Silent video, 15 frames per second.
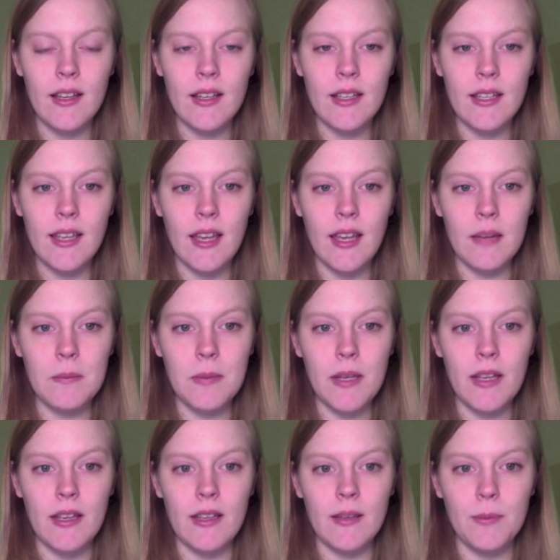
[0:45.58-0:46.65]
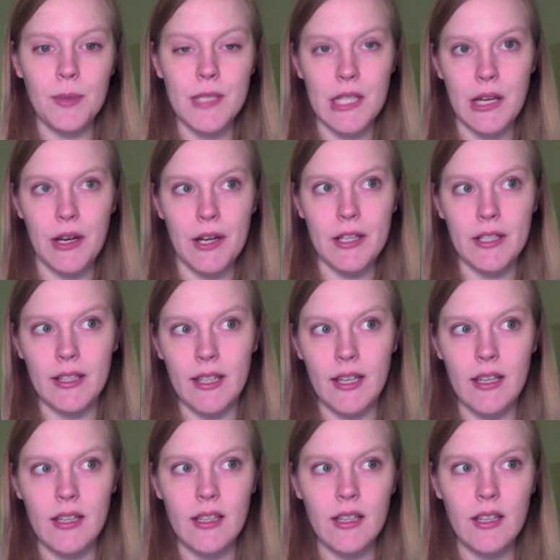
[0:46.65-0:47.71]
can be
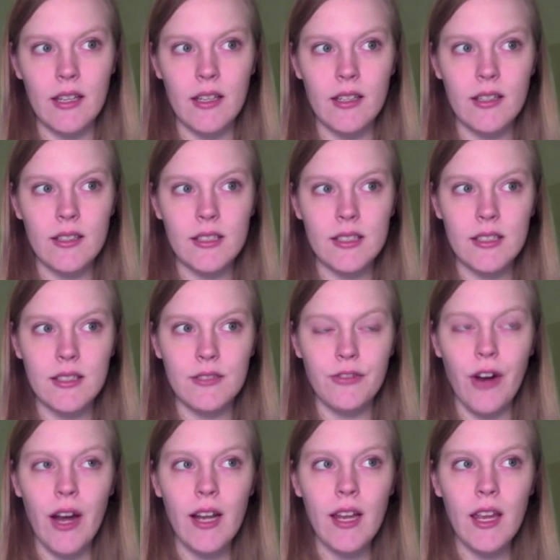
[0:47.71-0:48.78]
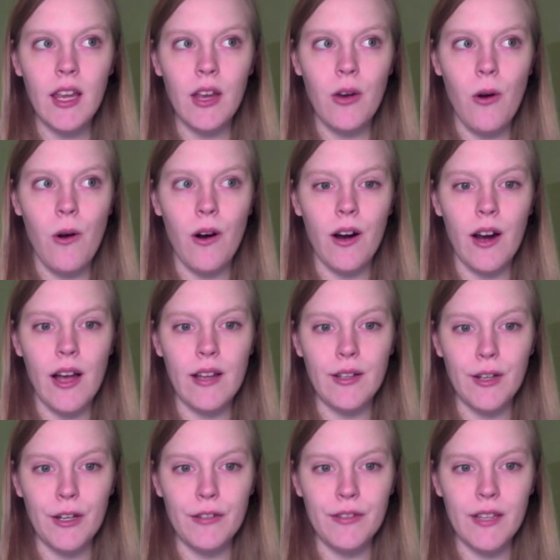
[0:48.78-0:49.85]
particularly frightening or
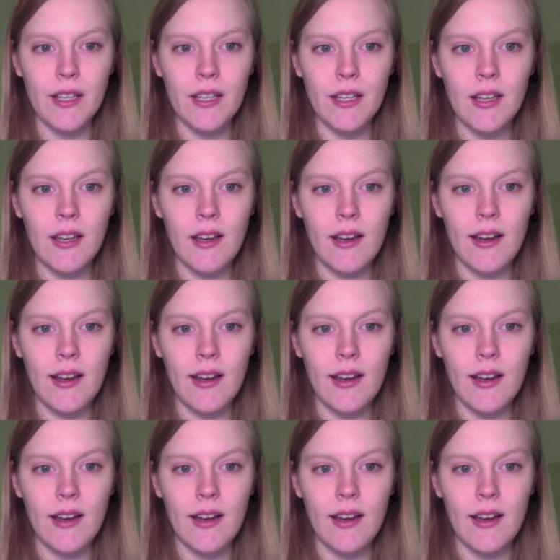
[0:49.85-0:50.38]
unnerving.